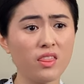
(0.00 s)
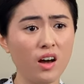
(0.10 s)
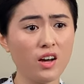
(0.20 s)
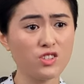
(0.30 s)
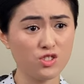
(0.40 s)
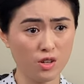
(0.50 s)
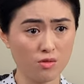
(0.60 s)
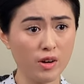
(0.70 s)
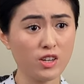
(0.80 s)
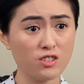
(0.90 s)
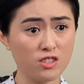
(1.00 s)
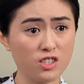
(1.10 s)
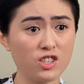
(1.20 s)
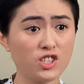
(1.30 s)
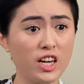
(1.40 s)
thoughts during regular
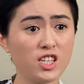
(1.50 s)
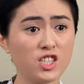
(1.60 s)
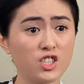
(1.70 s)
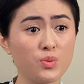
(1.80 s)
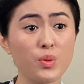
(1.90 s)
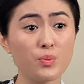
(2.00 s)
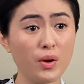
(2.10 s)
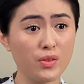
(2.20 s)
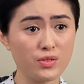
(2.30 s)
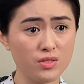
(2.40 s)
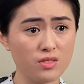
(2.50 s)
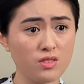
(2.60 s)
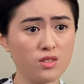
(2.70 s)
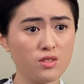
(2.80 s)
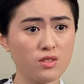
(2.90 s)
exchanges with brothers and
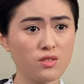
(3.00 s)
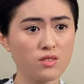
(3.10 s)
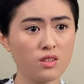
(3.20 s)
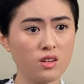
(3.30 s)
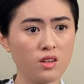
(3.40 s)
sisters,